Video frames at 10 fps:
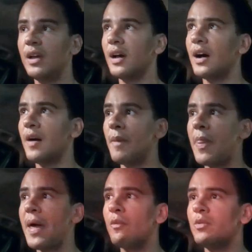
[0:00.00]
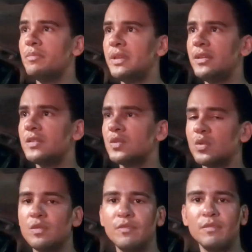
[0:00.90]
and that would be
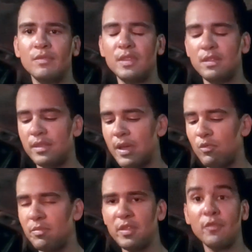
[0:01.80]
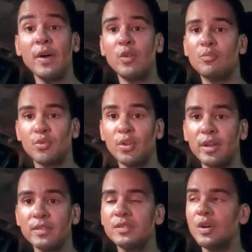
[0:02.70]
the final
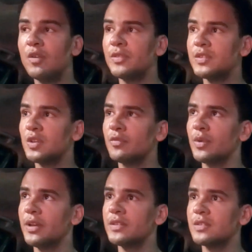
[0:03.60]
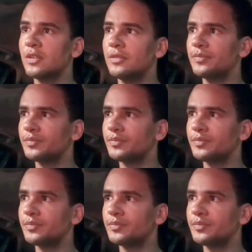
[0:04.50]
product of the software. So